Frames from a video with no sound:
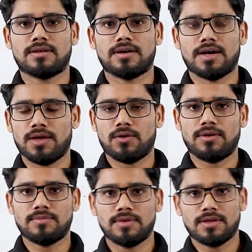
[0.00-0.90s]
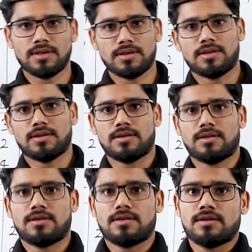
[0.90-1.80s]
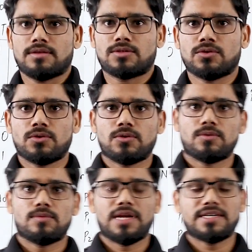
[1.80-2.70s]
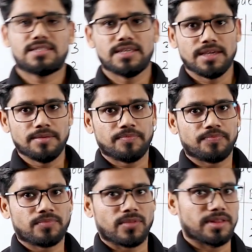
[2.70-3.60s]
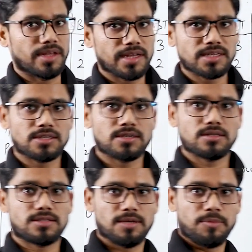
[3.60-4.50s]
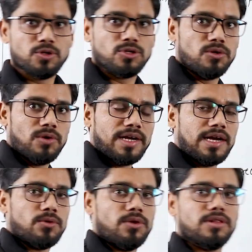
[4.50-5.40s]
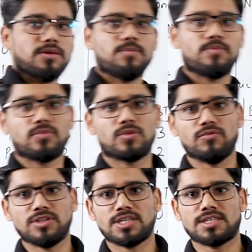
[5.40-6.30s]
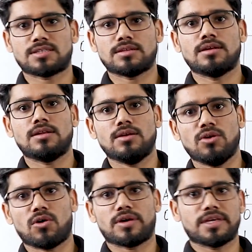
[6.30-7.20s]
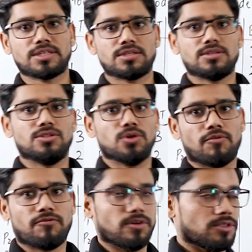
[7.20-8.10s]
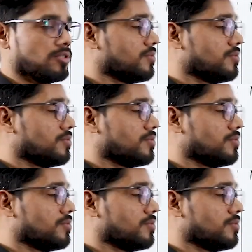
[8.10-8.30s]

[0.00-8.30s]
Hi all. So let's see the next CPU scheduling algorithm, which is longest job first.